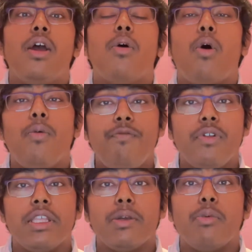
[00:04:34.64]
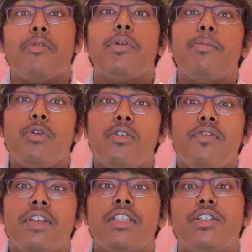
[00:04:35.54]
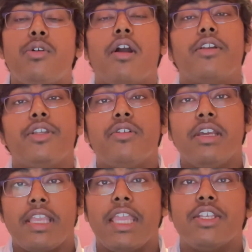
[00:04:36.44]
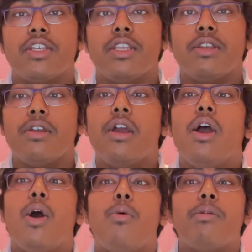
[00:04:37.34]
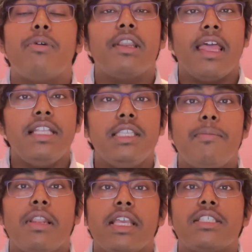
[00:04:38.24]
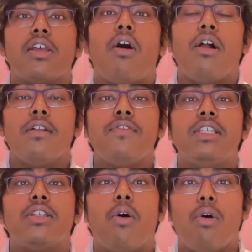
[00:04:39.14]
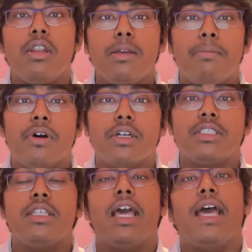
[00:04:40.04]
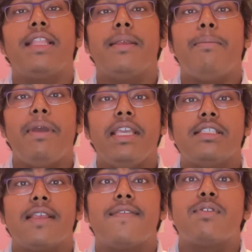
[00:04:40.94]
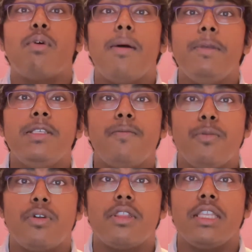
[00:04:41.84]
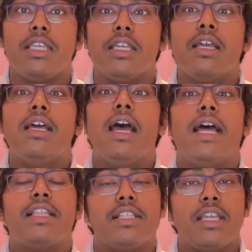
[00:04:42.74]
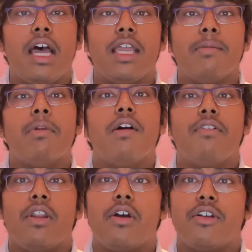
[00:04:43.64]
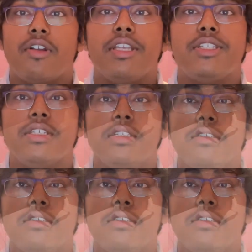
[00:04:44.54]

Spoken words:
Hopefully, when we move into our new location, we would like to place all of these holy books at the base of Swami's Murti at the time of inauguration.